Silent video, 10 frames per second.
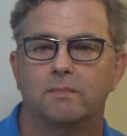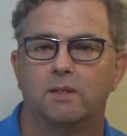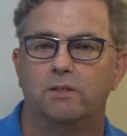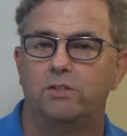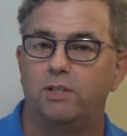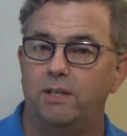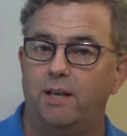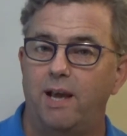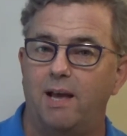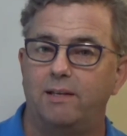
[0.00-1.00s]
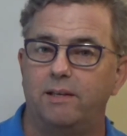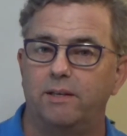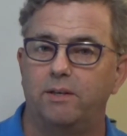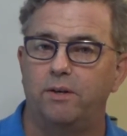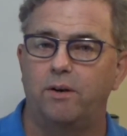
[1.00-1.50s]
You see the idea
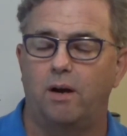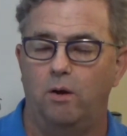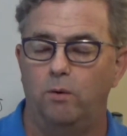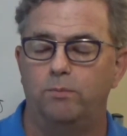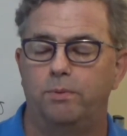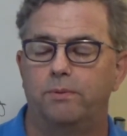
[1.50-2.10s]
here, I hope?